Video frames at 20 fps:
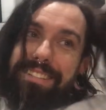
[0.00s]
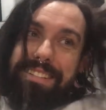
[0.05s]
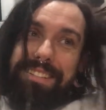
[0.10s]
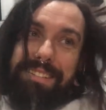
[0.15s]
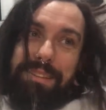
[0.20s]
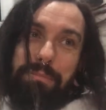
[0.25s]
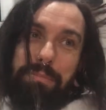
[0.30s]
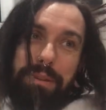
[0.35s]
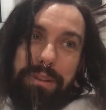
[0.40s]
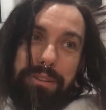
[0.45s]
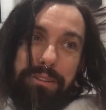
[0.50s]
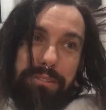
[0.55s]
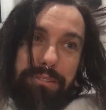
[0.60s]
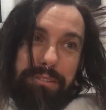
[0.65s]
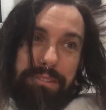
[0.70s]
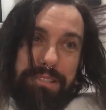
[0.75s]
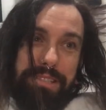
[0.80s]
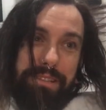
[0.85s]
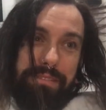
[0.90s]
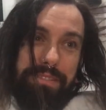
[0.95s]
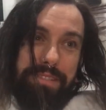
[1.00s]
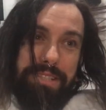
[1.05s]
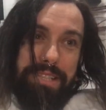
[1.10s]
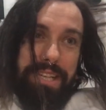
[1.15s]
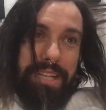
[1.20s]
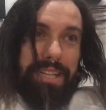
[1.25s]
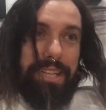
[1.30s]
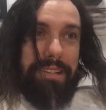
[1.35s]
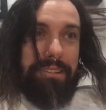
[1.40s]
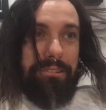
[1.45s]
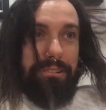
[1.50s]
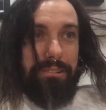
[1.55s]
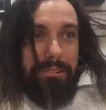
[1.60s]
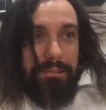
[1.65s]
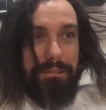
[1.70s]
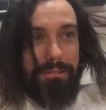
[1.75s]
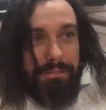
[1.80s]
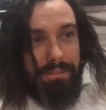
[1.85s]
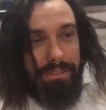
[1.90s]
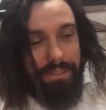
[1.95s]
Typical
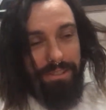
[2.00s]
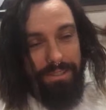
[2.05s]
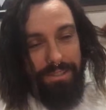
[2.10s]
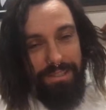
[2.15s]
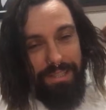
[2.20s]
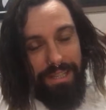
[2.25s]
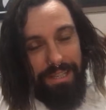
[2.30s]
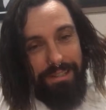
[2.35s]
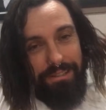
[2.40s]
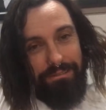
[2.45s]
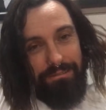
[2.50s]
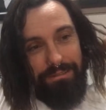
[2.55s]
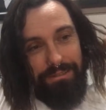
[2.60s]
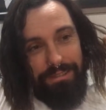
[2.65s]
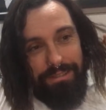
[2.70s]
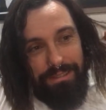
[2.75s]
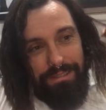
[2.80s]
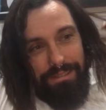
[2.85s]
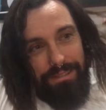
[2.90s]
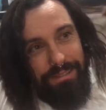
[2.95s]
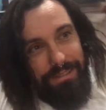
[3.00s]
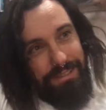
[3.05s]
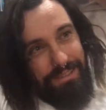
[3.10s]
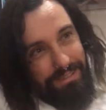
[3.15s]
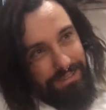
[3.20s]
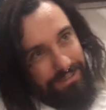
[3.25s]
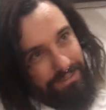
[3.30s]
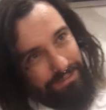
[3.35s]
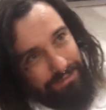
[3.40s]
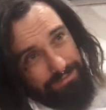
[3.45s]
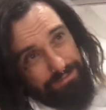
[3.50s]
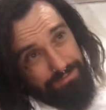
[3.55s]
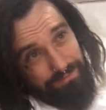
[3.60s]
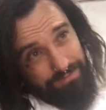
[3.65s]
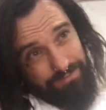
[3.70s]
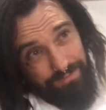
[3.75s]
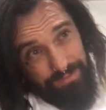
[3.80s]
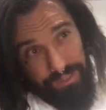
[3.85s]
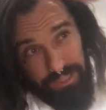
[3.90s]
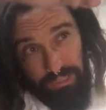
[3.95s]
17-year-old first tattoo.
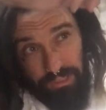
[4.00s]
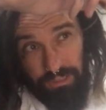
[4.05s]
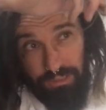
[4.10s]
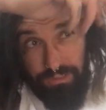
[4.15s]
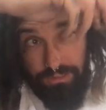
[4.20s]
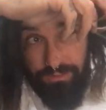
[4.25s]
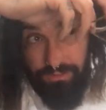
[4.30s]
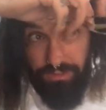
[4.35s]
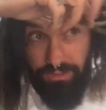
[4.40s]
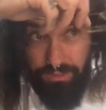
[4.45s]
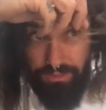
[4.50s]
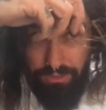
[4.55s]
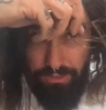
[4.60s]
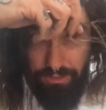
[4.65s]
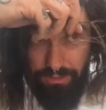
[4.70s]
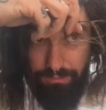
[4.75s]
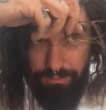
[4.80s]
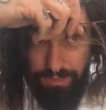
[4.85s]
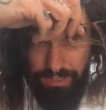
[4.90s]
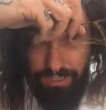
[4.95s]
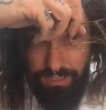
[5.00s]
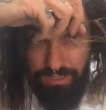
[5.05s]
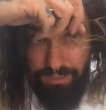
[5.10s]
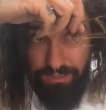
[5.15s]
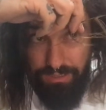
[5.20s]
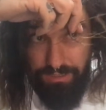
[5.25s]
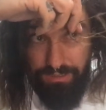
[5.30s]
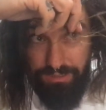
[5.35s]
Oh, got a knot in my hair.